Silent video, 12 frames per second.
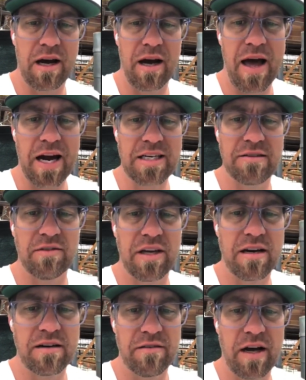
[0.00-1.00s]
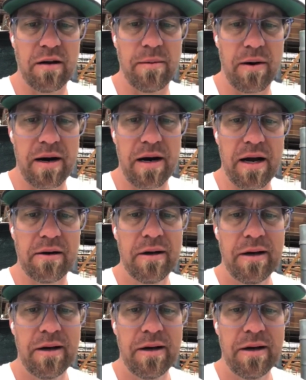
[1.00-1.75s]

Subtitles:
actively under development right now.